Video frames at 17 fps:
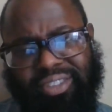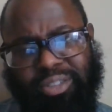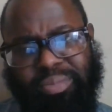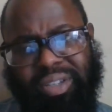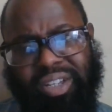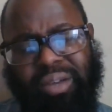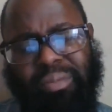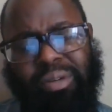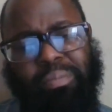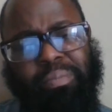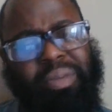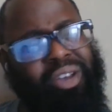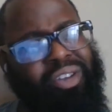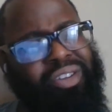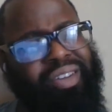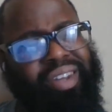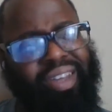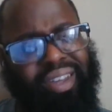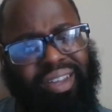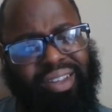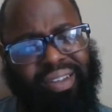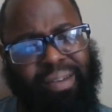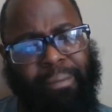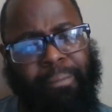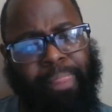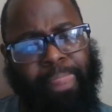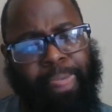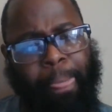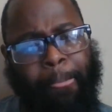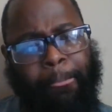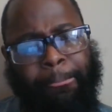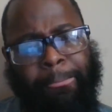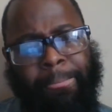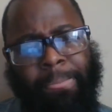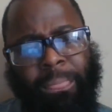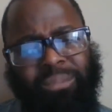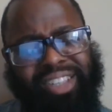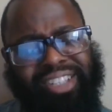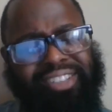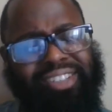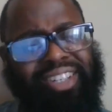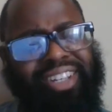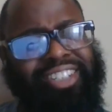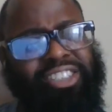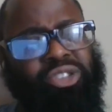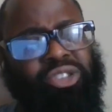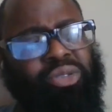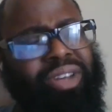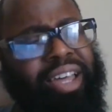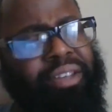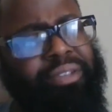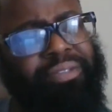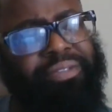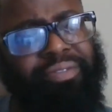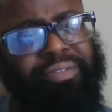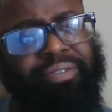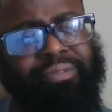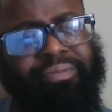to become a millionaire, to change your life,